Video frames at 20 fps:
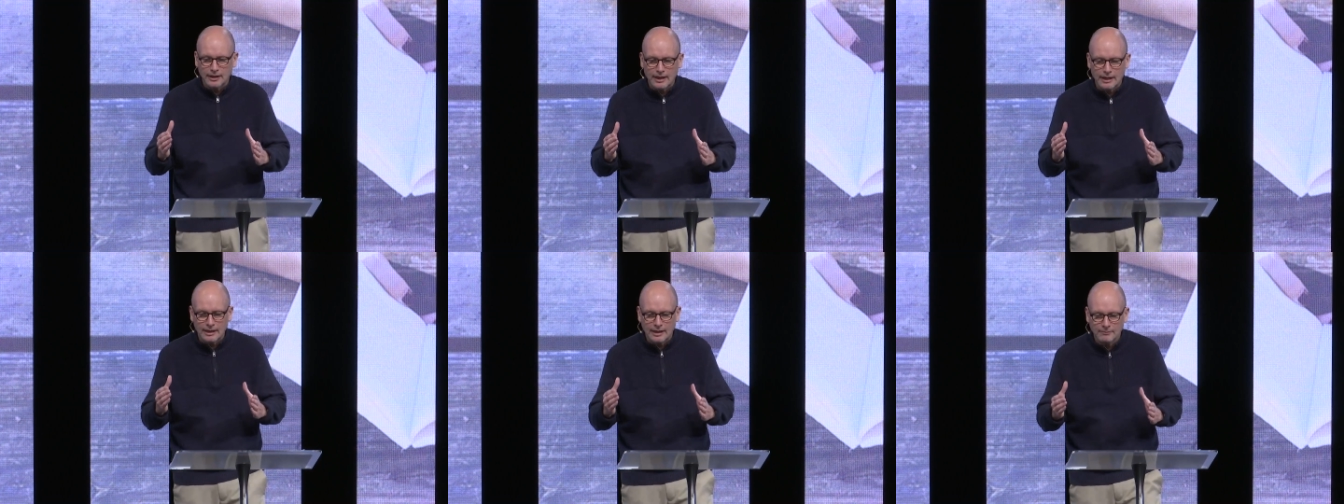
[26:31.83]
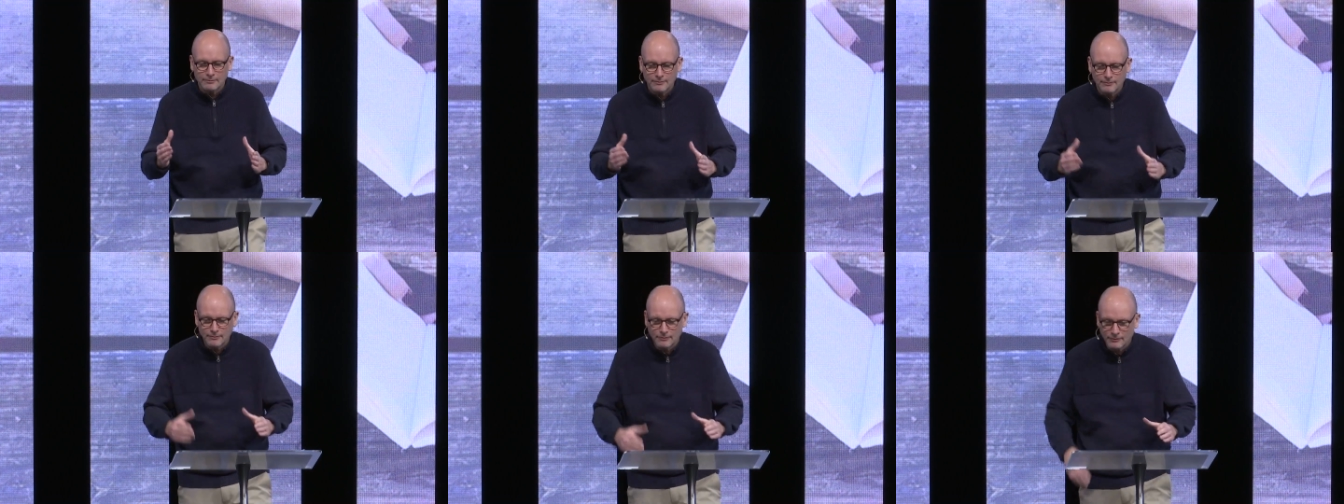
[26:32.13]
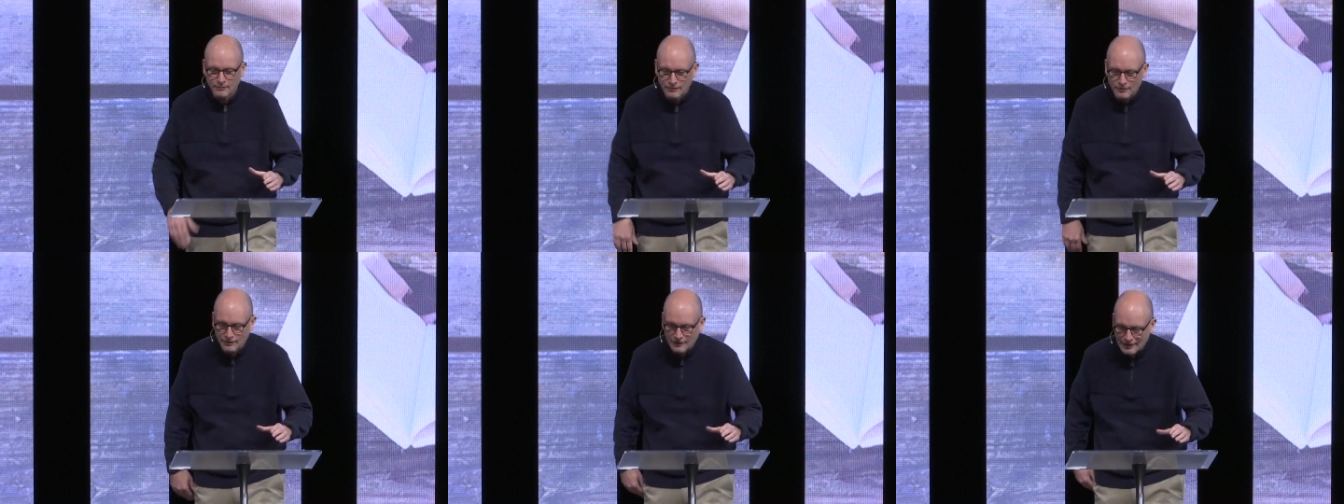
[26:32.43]
And I'm
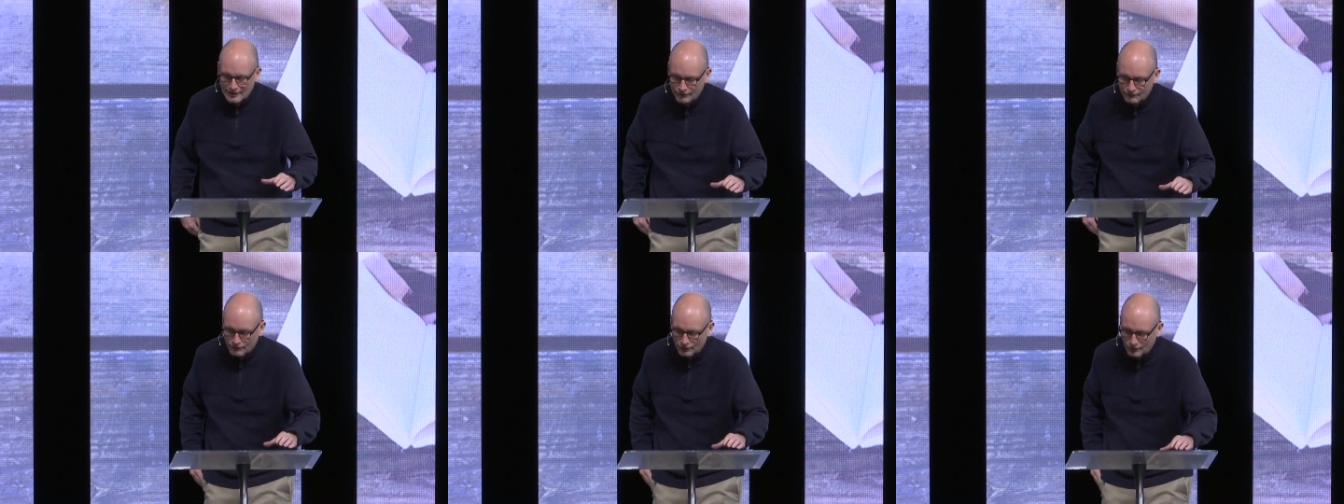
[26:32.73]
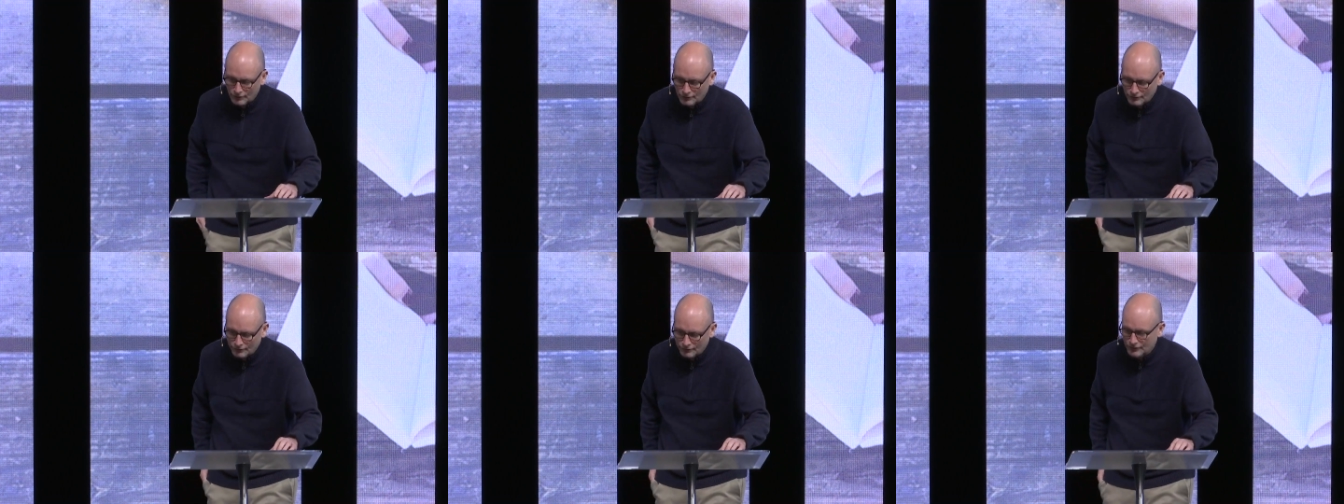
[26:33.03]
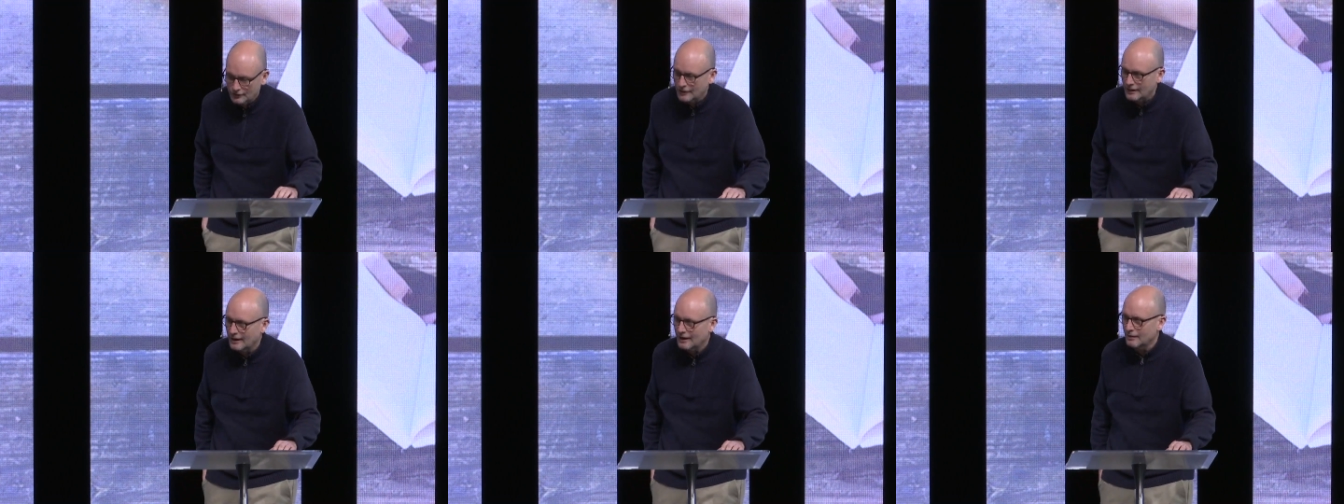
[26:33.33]
thankful
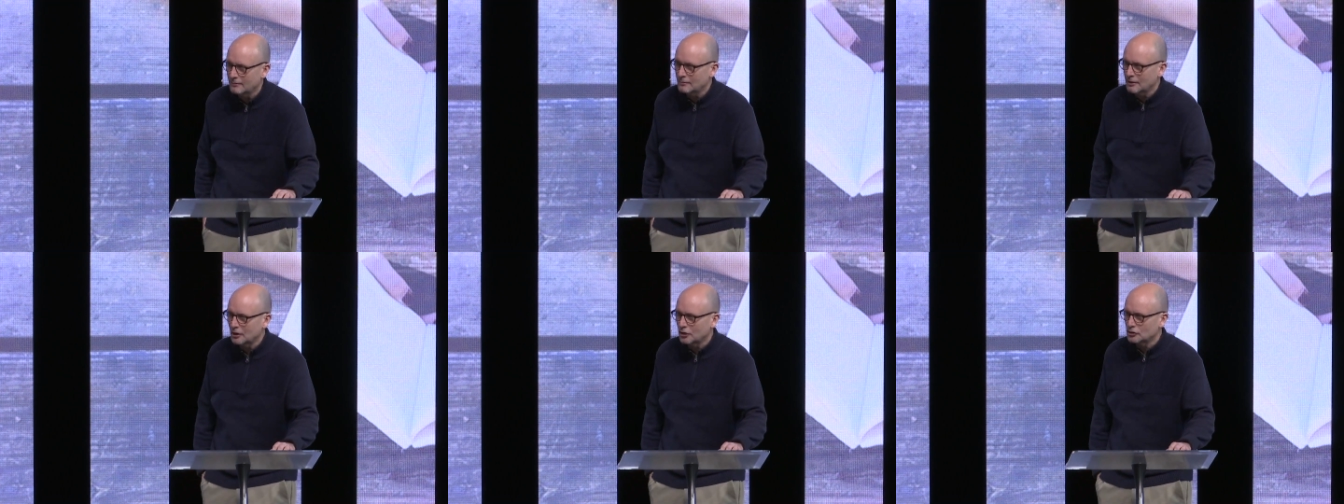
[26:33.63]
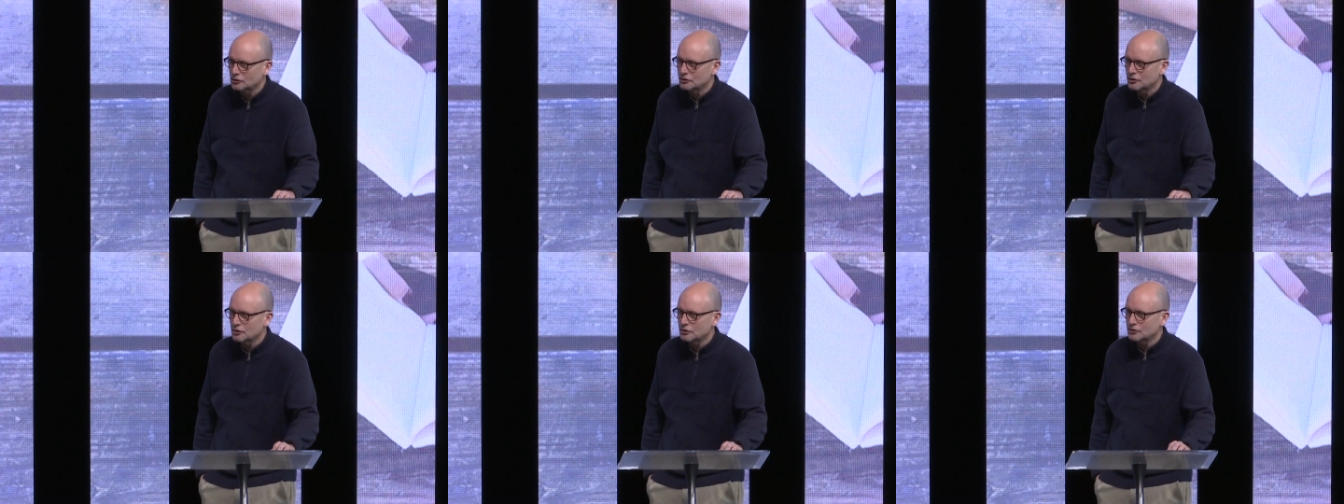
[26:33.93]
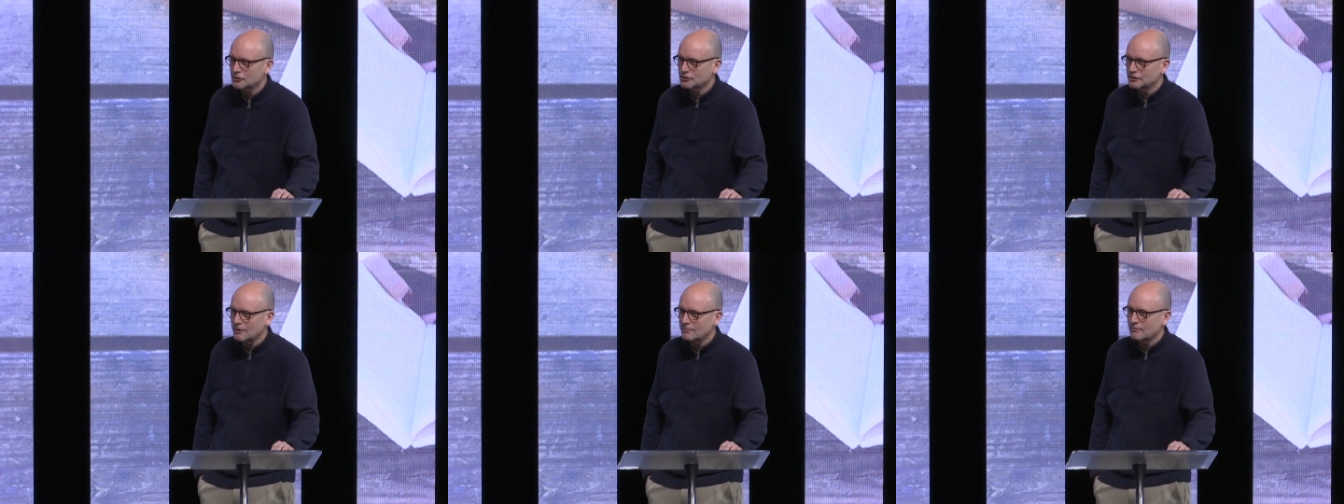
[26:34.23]
for that because
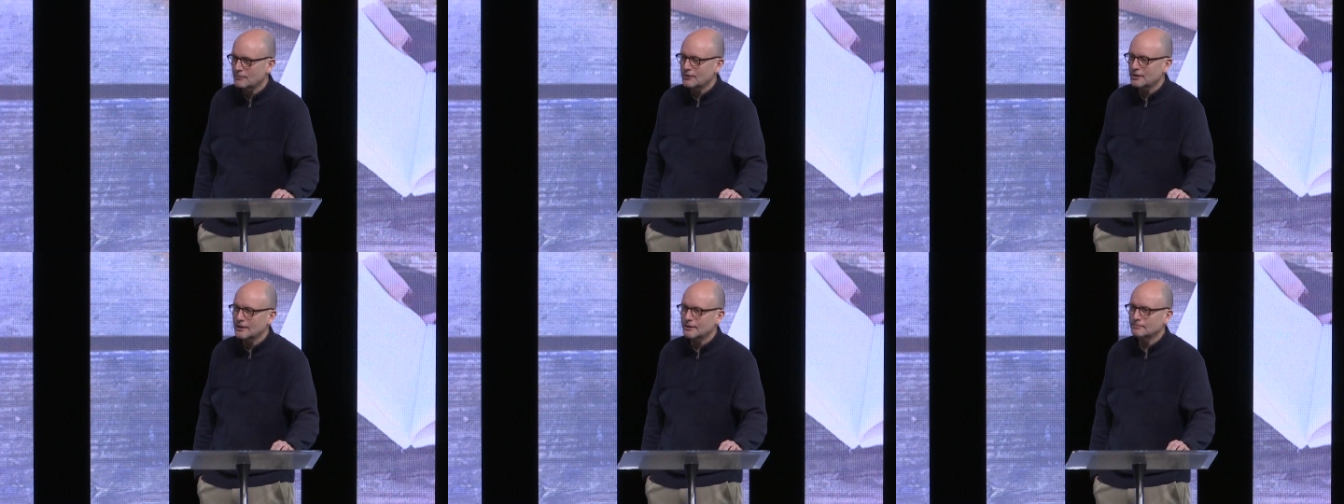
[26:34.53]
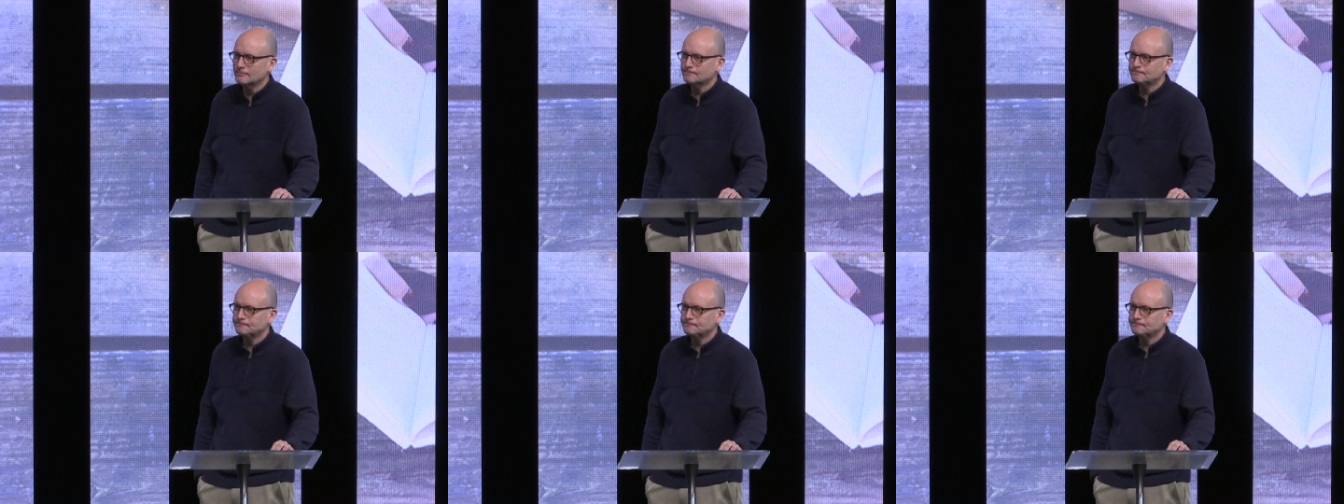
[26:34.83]
there's something